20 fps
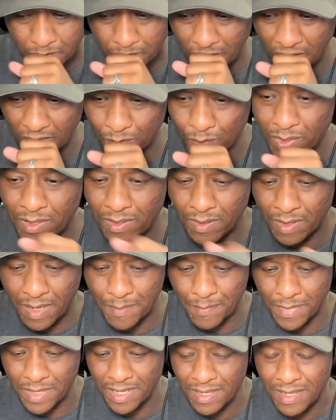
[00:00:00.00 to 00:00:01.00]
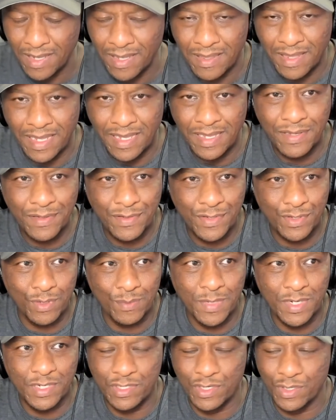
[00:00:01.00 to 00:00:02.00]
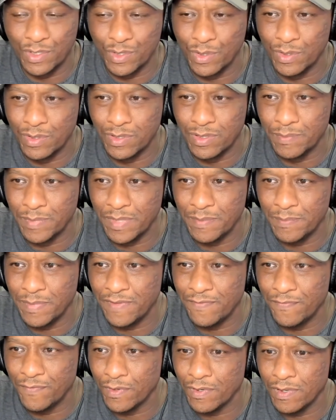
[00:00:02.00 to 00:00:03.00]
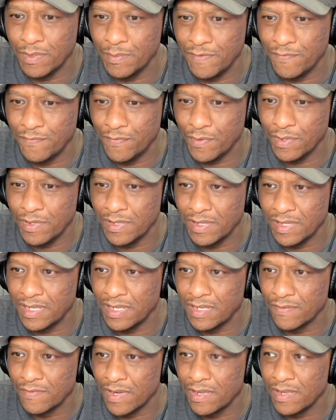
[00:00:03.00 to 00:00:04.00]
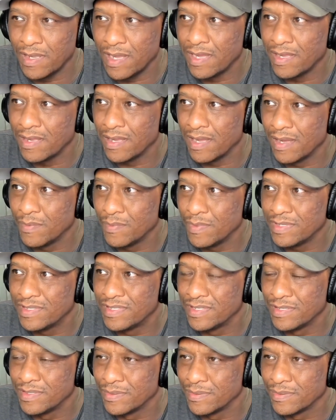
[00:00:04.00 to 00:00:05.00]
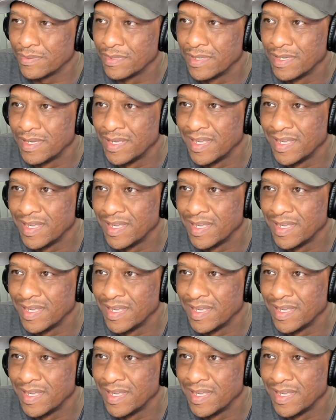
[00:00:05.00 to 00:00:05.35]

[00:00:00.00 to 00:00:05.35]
Well, thank you so much, Nicole. And before you leave, I want to,